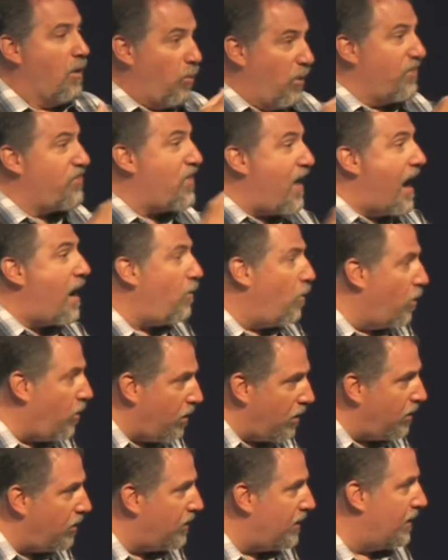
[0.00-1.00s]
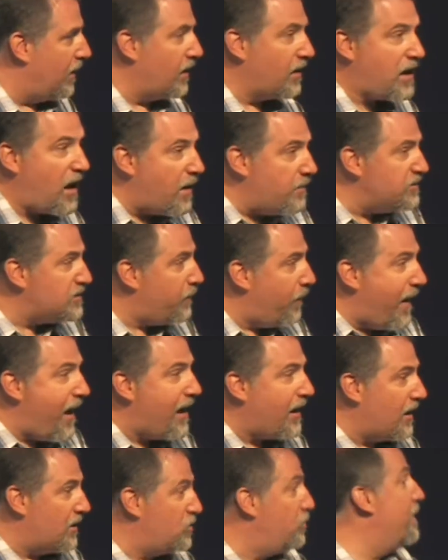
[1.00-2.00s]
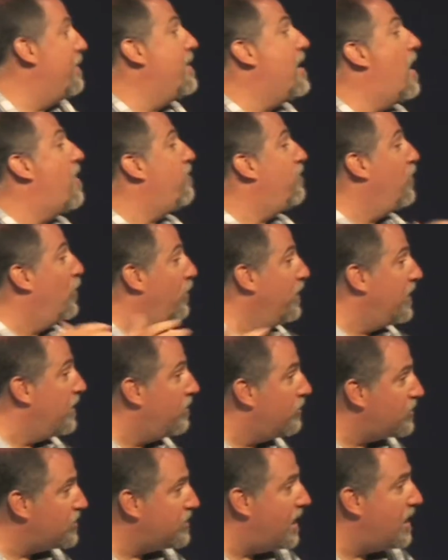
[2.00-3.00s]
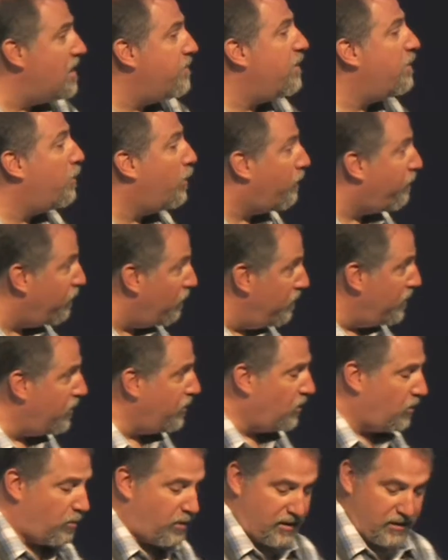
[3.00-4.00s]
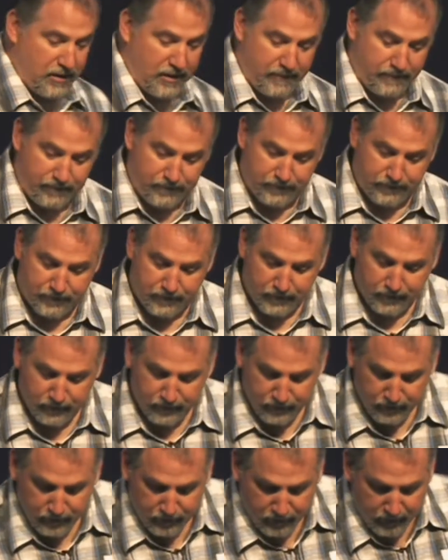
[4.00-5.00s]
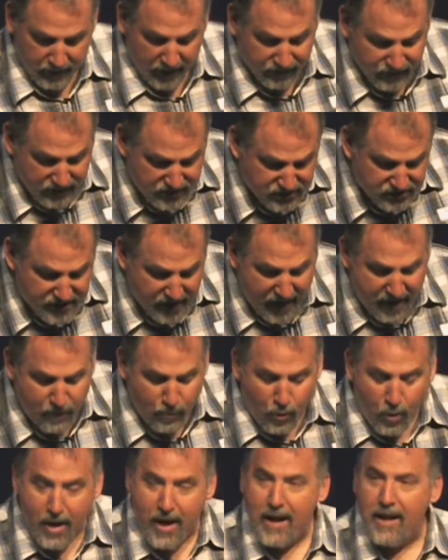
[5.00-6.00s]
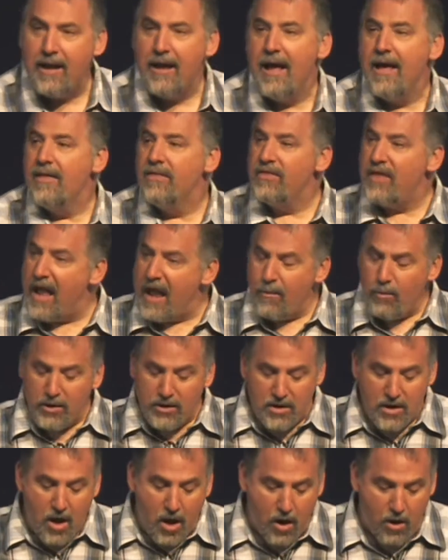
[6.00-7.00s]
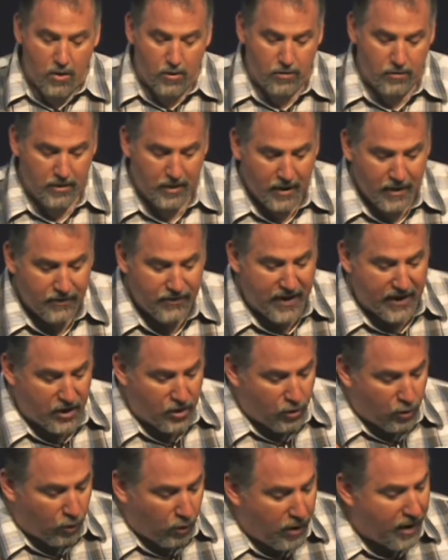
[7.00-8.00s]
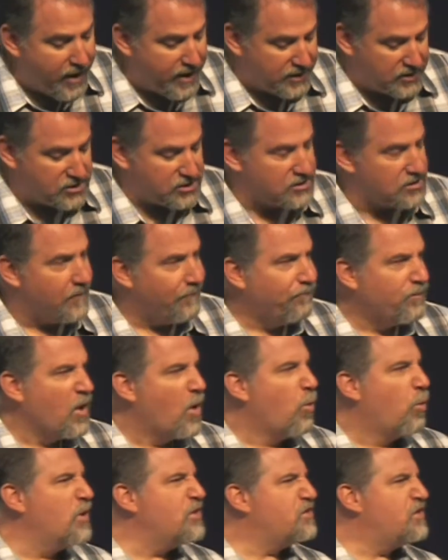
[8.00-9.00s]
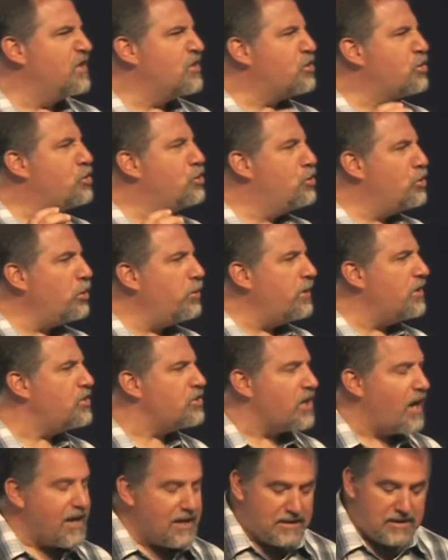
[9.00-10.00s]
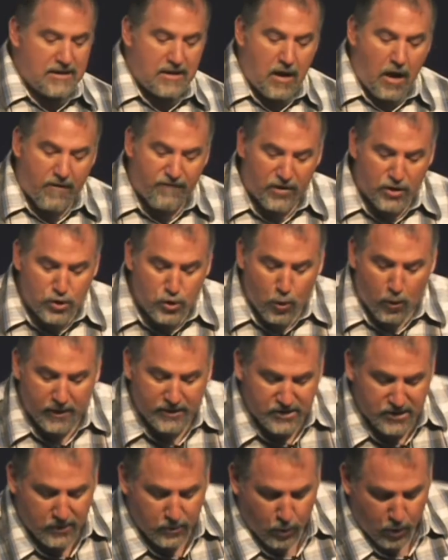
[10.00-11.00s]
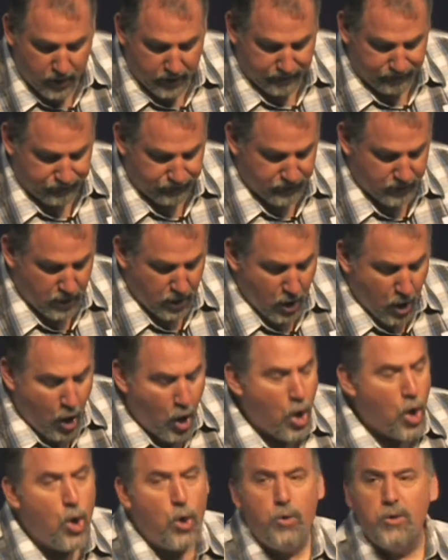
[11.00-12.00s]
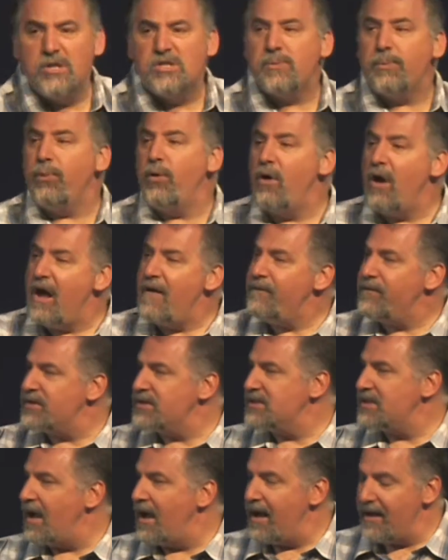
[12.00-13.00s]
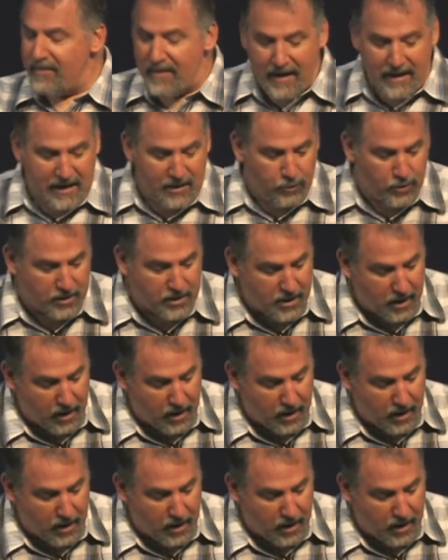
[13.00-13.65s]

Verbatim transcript: with that word. And it comes packaged. We may not fully understand it, but we're familiar with it. In the same way, they would know that Christ was this Jewish idea of anointed one who was prophesied that he would